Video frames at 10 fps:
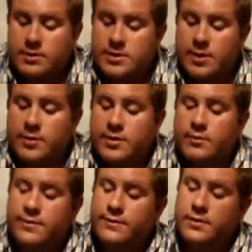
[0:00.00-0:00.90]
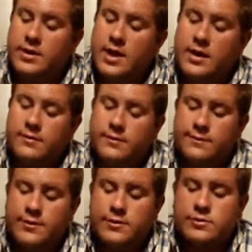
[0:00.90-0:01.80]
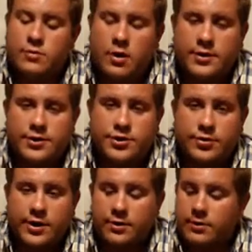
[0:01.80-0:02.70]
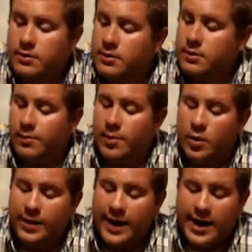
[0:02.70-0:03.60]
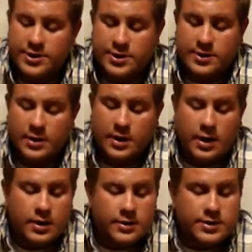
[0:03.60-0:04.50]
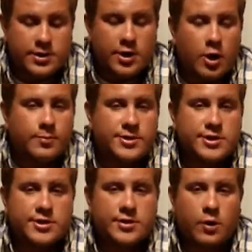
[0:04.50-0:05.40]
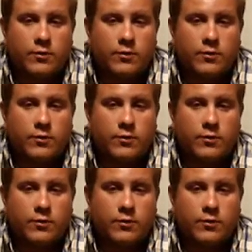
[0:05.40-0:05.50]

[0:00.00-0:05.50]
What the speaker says: Some of the negative reviews were on the trigger, the bolt action, the scope, and just the